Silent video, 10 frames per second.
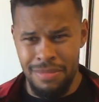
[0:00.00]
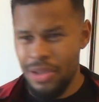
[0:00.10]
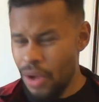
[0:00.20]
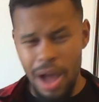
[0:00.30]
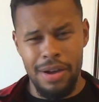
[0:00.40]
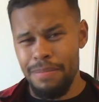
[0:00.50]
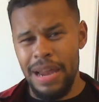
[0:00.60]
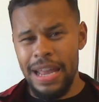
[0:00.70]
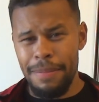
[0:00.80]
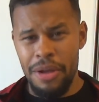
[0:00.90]
You can't
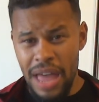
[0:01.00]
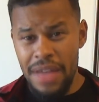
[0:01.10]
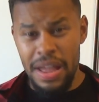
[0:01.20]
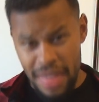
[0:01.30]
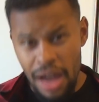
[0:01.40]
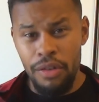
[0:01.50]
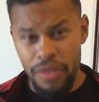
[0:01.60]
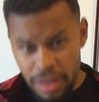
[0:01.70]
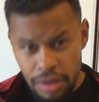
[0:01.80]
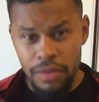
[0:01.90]
complain about that. That's
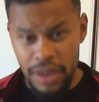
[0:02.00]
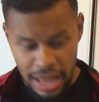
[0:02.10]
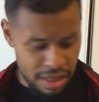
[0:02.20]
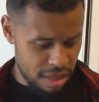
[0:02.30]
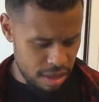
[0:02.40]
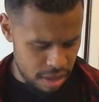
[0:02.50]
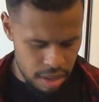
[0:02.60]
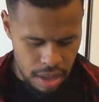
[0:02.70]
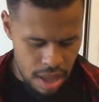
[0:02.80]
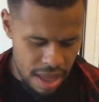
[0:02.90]
healthy stuff, lads.
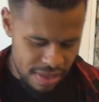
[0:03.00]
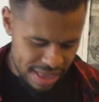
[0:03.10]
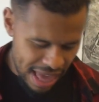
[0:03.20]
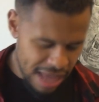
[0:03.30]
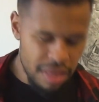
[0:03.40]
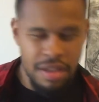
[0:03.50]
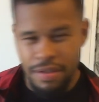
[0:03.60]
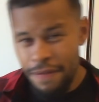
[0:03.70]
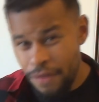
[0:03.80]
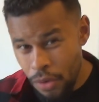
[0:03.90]
The taste
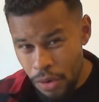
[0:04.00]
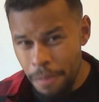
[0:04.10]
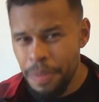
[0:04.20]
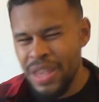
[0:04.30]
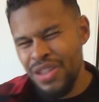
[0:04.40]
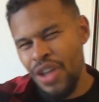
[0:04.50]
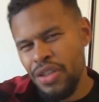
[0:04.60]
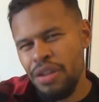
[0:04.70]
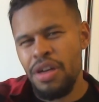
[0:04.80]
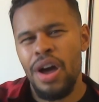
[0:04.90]
is a 4,
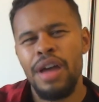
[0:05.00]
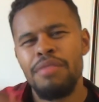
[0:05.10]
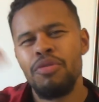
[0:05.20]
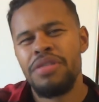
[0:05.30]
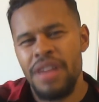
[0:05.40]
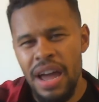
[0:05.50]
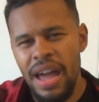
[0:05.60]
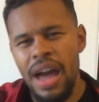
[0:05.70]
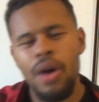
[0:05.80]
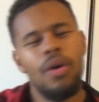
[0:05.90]
not as high as
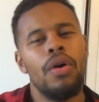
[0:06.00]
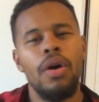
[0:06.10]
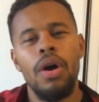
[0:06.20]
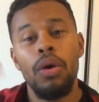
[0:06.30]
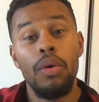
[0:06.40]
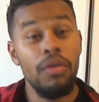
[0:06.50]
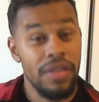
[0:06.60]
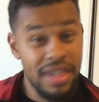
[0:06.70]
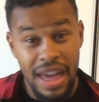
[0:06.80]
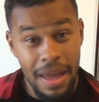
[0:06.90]
moussaka or
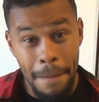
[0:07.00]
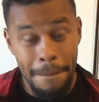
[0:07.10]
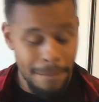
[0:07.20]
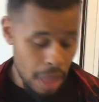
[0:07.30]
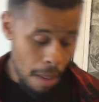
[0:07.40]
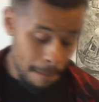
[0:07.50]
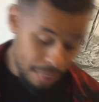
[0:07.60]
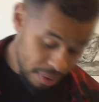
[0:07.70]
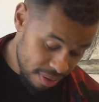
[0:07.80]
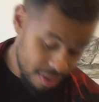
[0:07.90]
guvache,
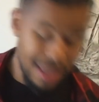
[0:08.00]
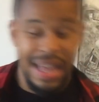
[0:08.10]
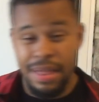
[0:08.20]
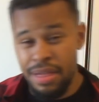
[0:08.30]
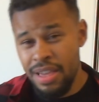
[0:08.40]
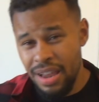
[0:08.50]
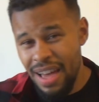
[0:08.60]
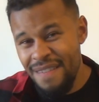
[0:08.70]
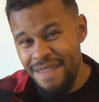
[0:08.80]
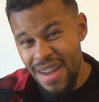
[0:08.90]
but it's still
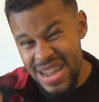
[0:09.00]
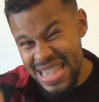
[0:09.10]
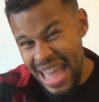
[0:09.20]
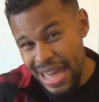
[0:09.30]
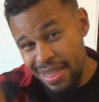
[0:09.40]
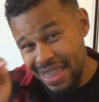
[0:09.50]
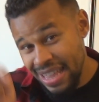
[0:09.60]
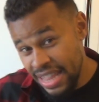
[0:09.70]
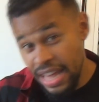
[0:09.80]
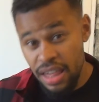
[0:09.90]
a very tasty
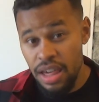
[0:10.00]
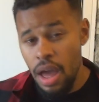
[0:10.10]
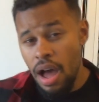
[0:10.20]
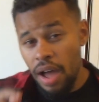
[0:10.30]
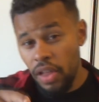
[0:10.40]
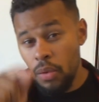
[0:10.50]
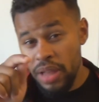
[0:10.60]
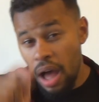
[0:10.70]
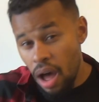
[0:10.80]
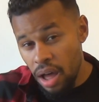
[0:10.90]
dish, and I
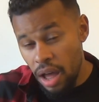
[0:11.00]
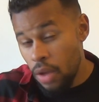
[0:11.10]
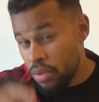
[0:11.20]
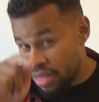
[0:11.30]
would